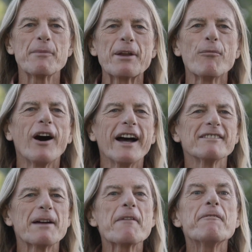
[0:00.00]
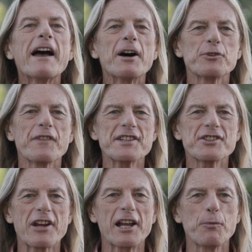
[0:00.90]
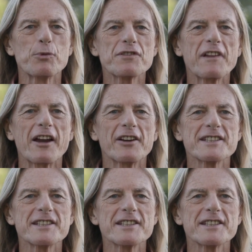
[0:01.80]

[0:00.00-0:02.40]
I'm Ian White. I'm the founder of the Australian Bush Flower